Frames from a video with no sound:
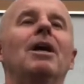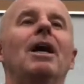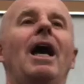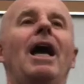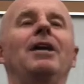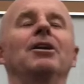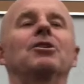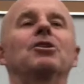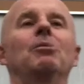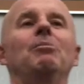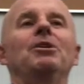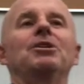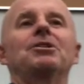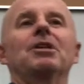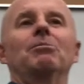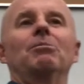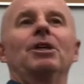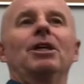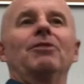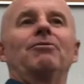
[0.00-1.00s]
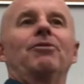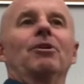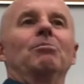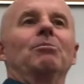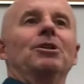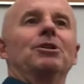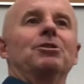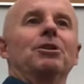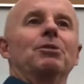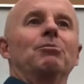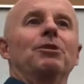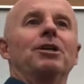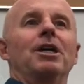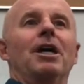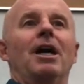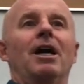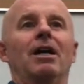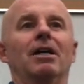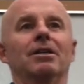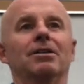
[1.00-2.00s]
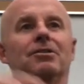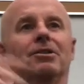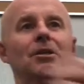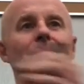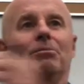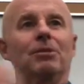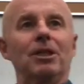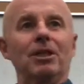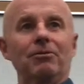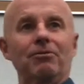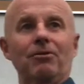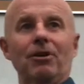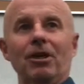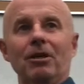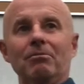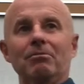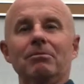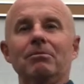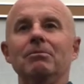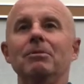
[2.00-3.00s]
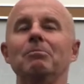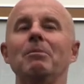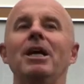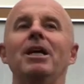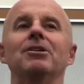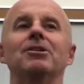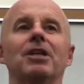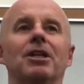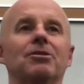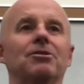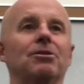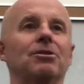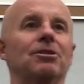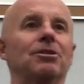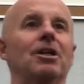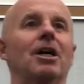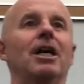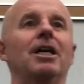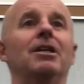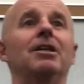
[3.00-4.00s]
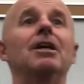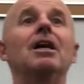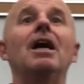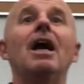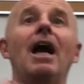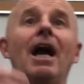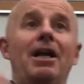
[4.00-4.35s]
and it could be somebody from Madrid Real and somebody from Manchester United,